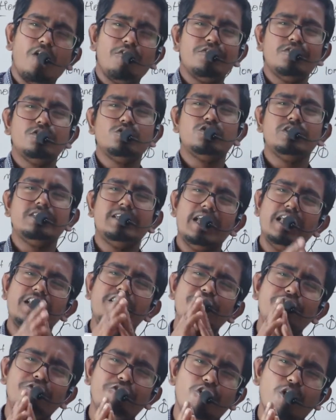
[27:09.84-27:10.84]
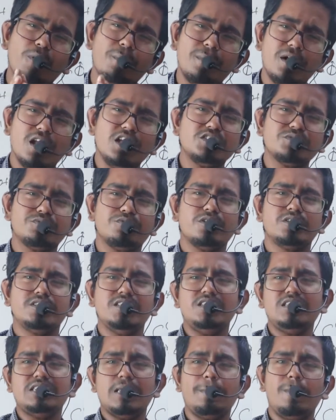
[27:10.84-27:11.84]
of using any formulas for
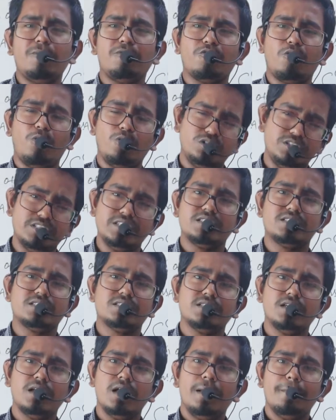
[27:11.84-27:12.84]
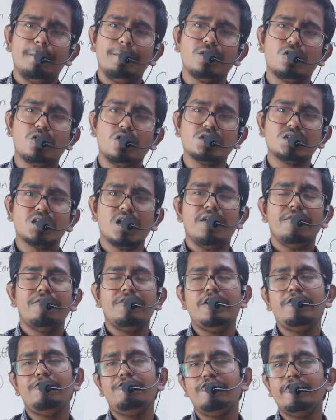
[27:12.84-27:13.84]
this type of questions, because
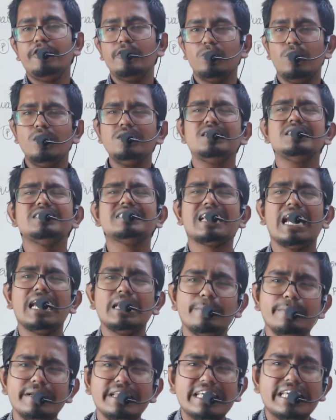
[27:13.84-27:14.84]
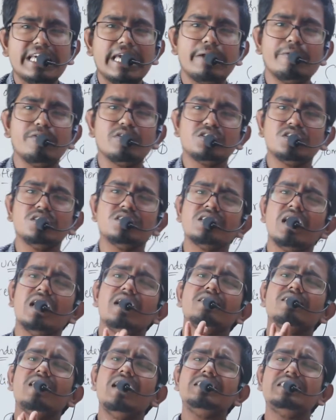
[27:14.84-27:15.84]
if we know just kinematic equations,
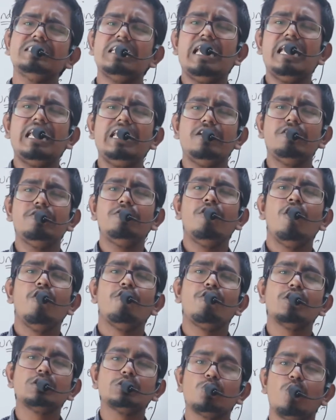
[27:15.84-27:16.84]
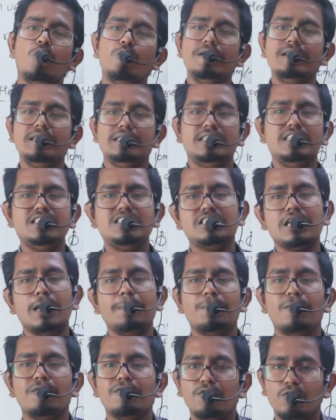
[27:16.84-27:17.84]
that's enough for solving this
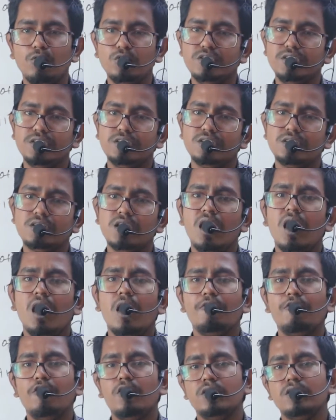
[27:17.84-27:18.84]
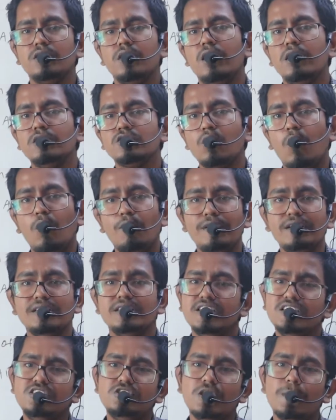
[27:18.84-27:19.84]
type of questions, for solving
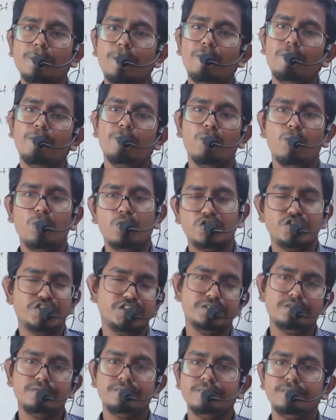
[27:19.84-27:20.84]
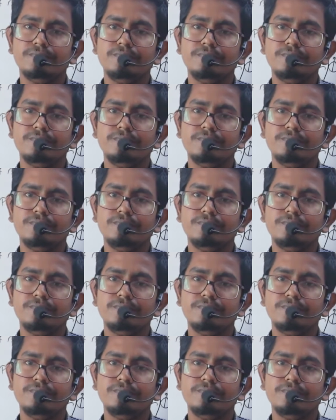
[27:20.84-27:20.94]
this type of motion